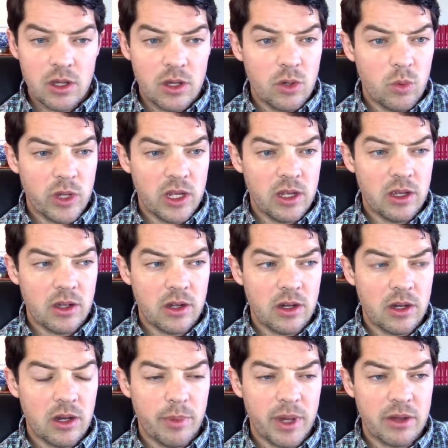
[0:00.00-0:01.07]
We
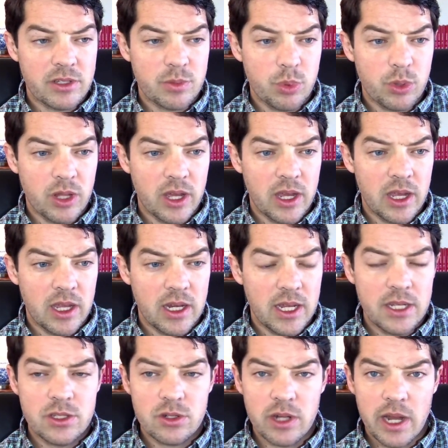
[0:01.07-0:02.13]
are about to play
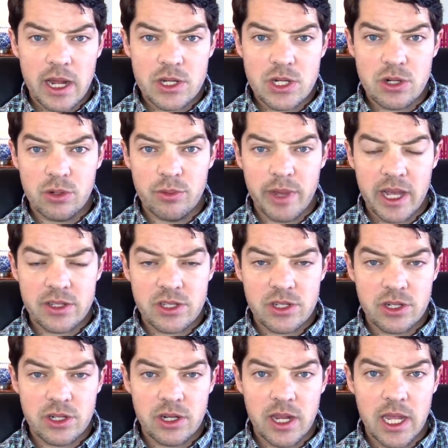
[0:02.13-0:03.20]
International
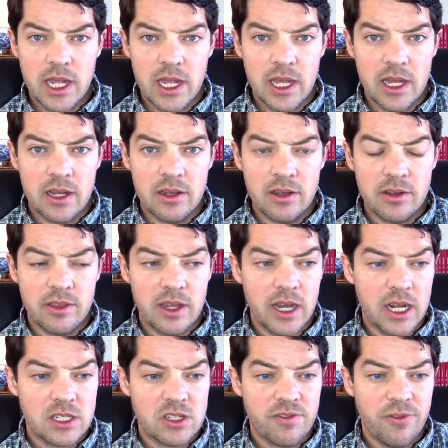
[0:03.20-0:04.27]
Master, and the
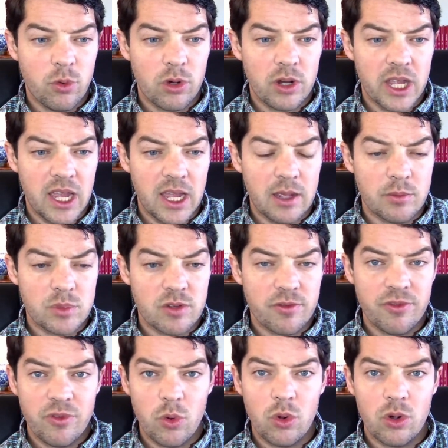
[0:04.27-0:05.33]
next 4 games,
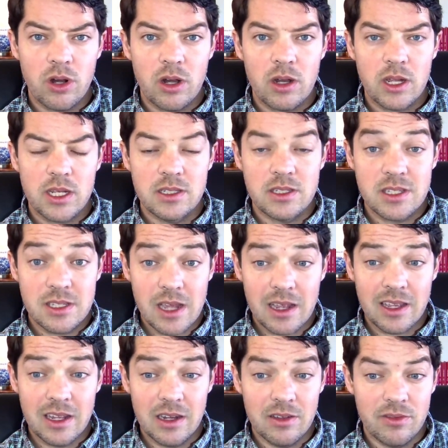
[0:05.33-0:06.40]
4
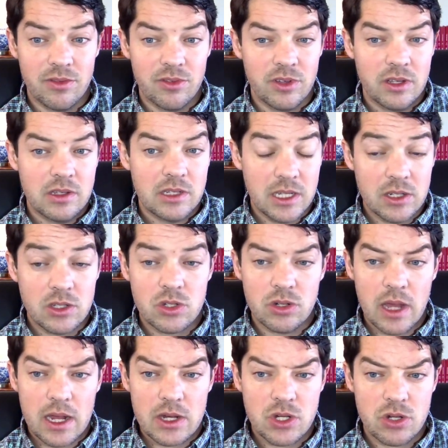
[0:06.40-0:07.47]
consecutive
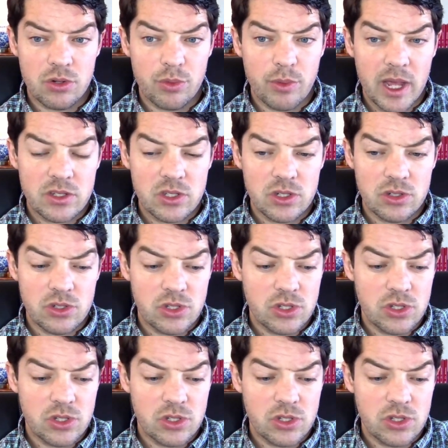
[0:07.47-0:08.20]
International Masters.